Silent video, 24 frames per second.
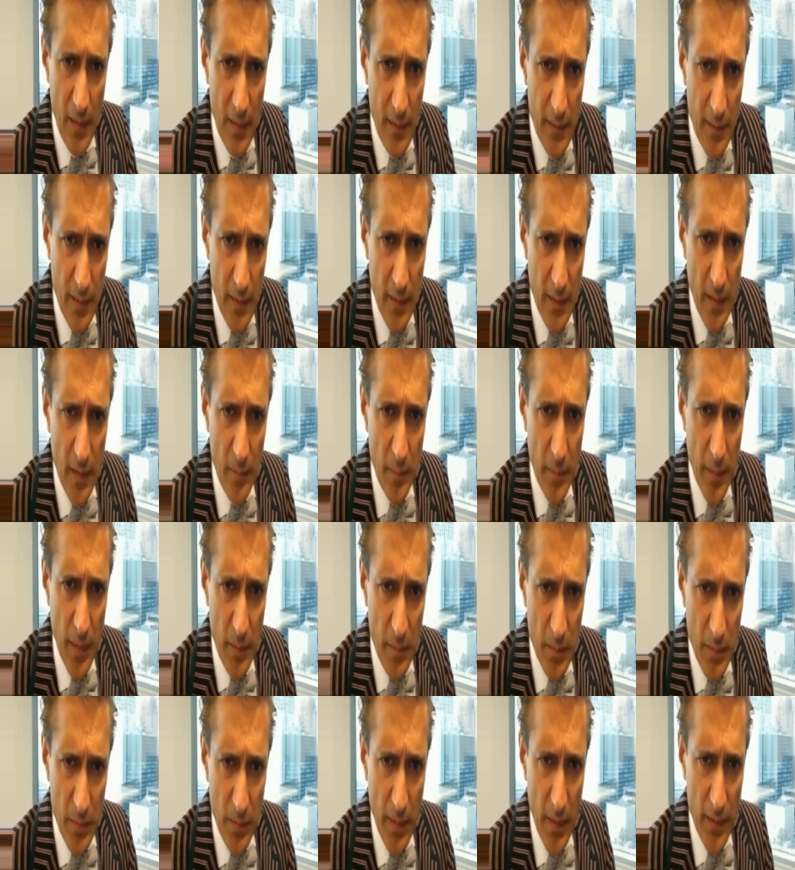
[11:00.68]
that they'll be
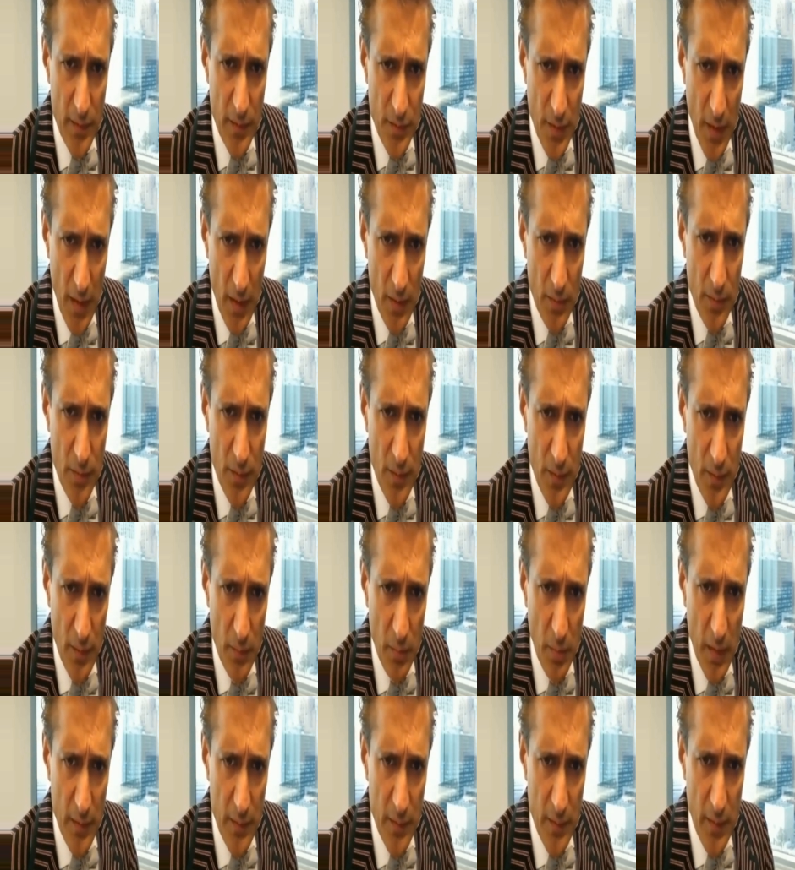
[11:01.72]
able to edge out the
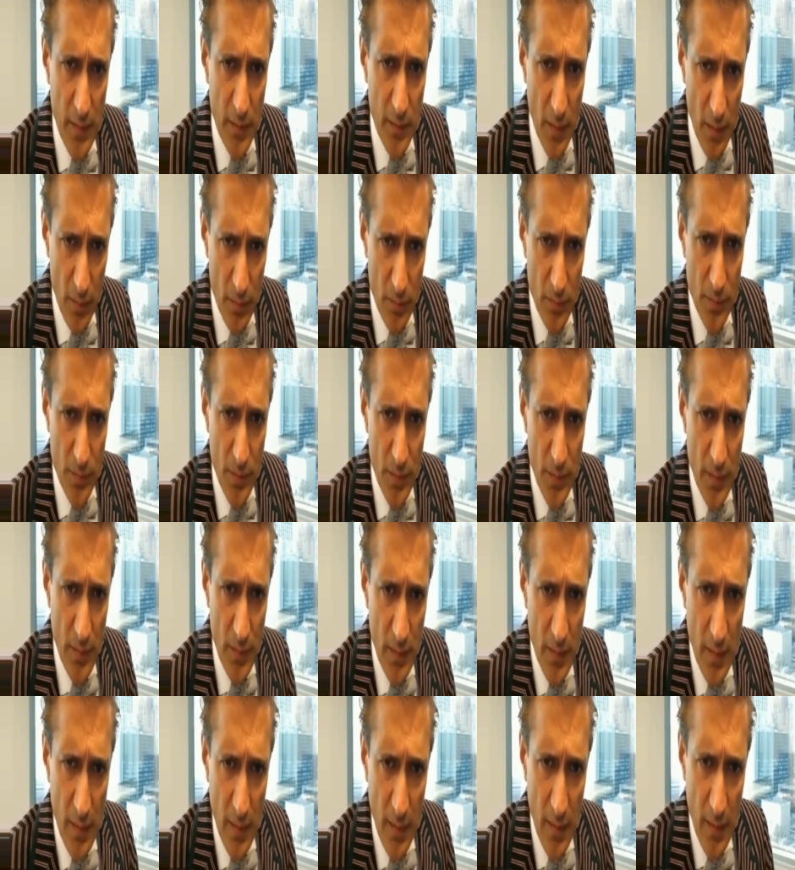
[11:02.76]
ones that don't,
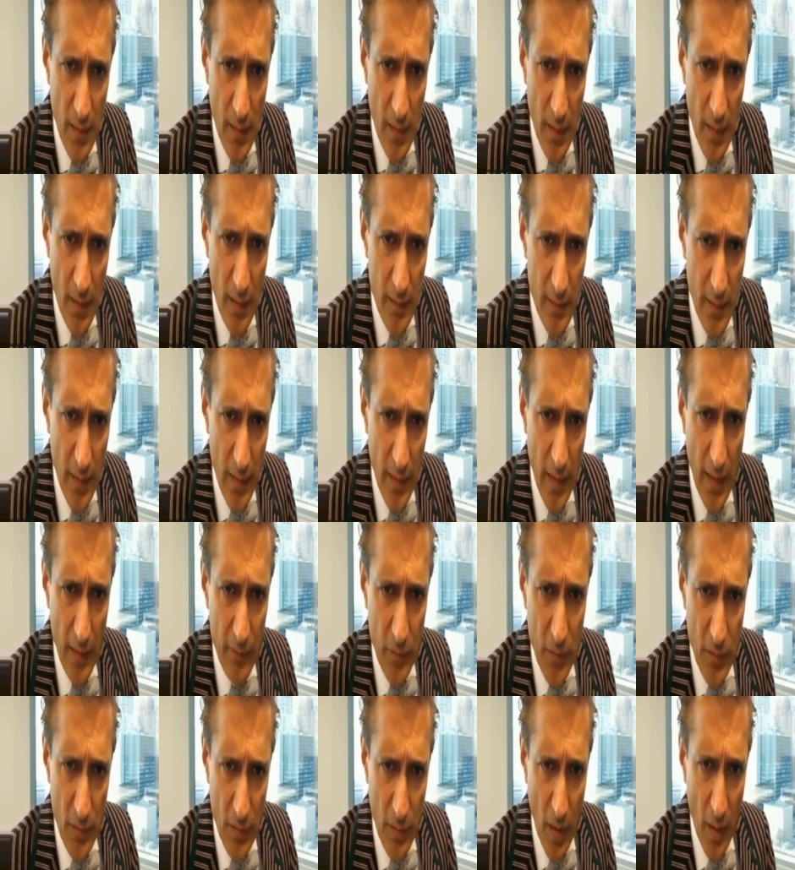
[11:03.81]
that
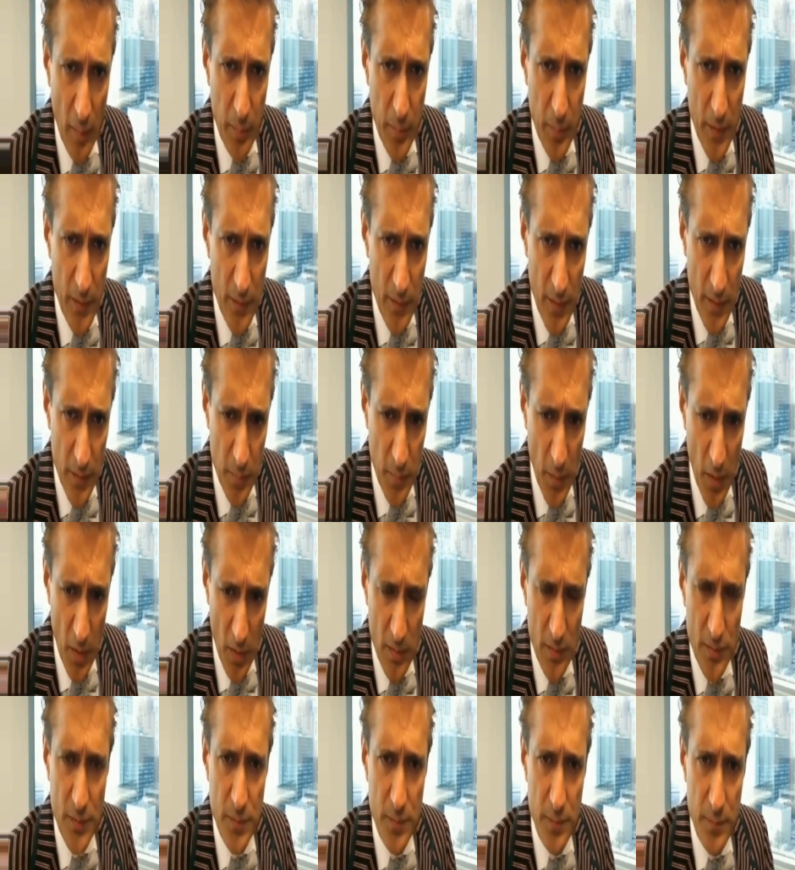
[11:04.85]
haven't adopted such
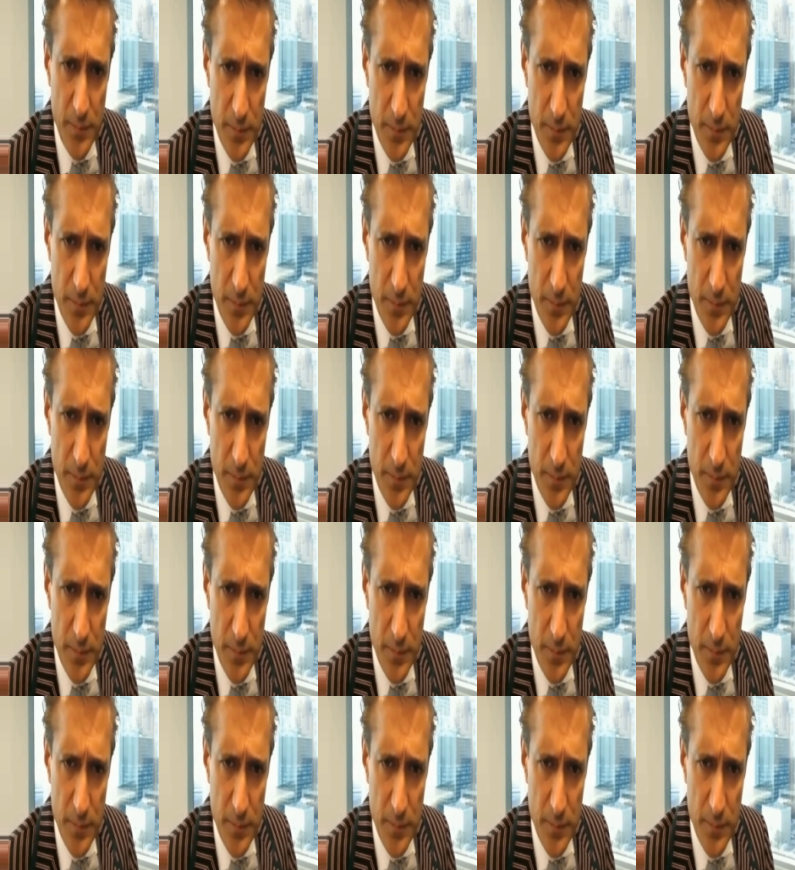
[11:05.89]
models.